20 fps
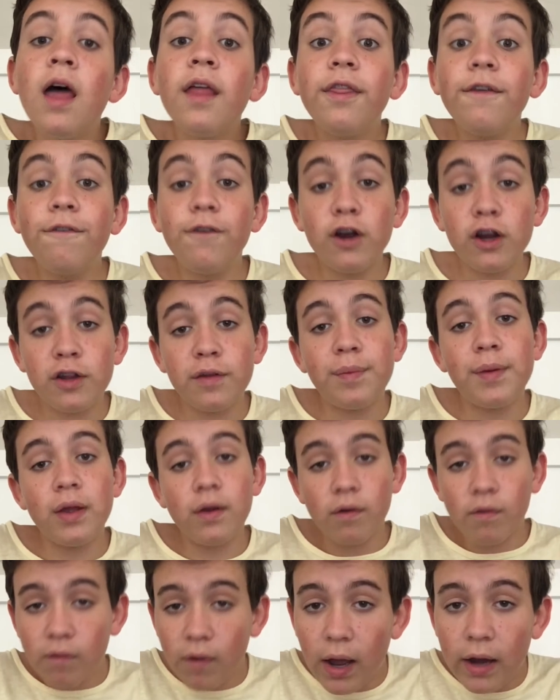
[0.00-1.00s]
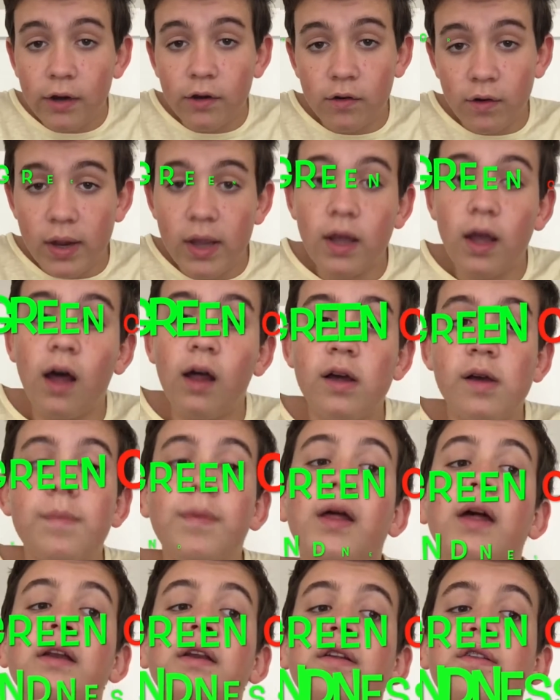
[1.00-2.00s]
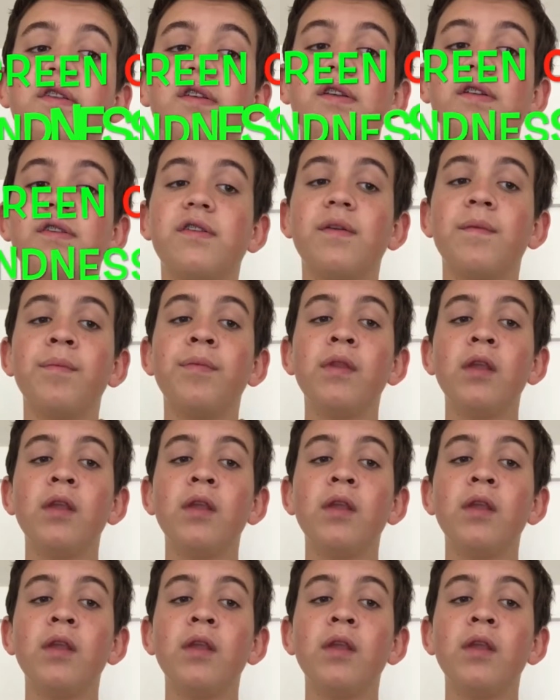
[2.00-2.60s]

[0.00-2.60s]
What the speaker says: the first being red-green color blindnesses.